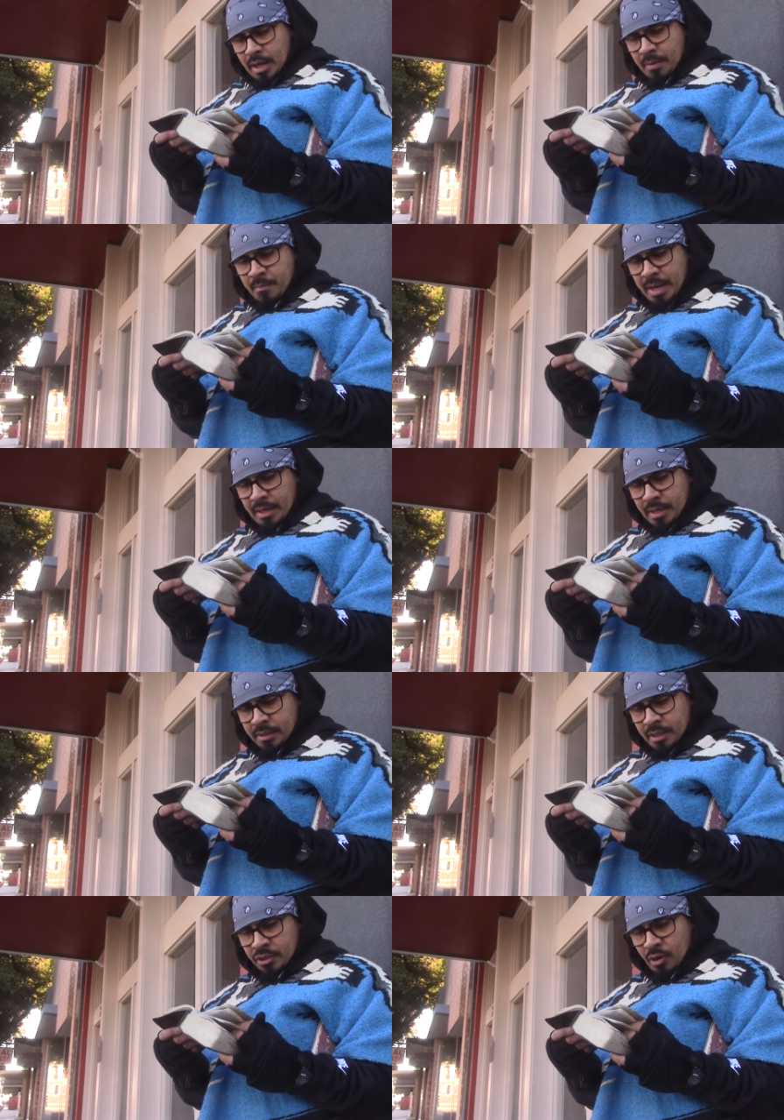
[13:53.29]
and
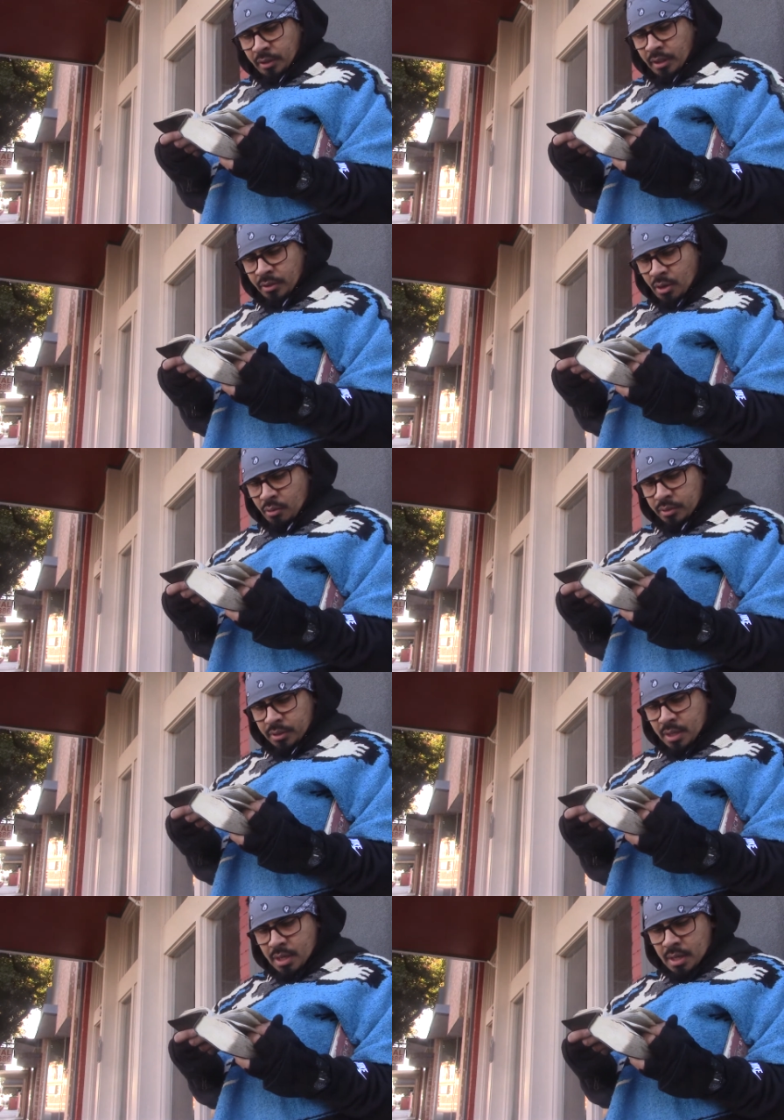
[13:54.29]
meekness instructing
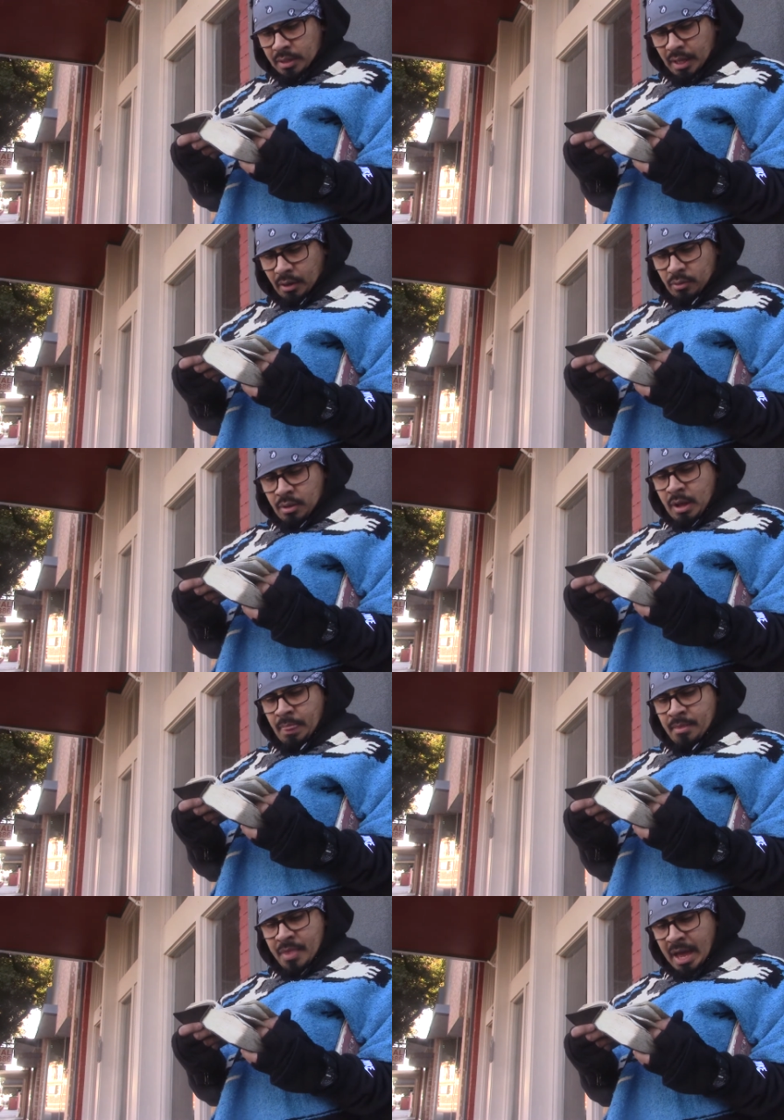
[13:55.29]
those that,
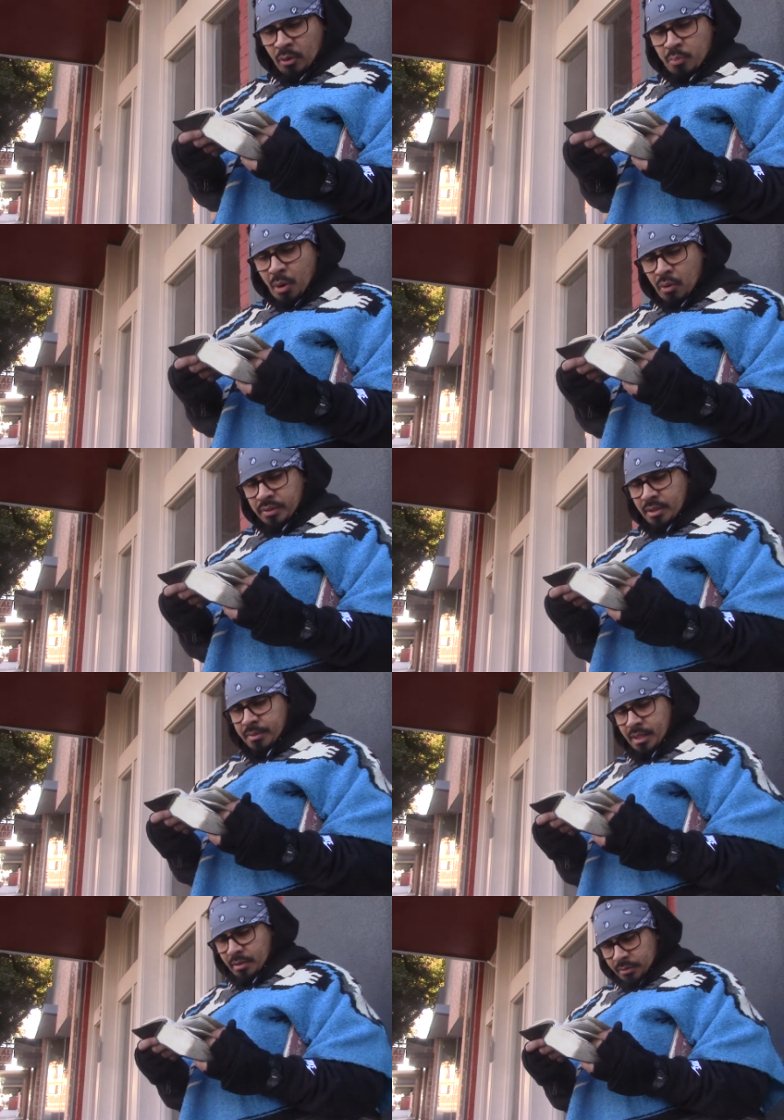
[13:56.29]
that oppose
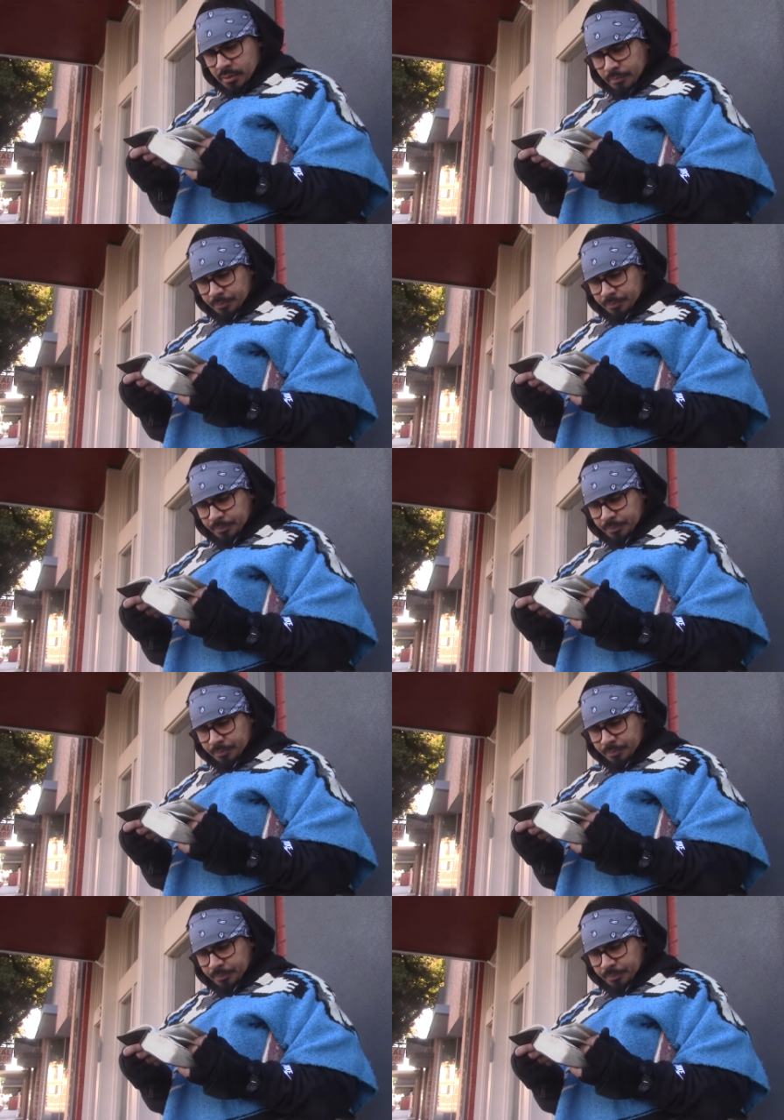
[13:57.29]
themselves.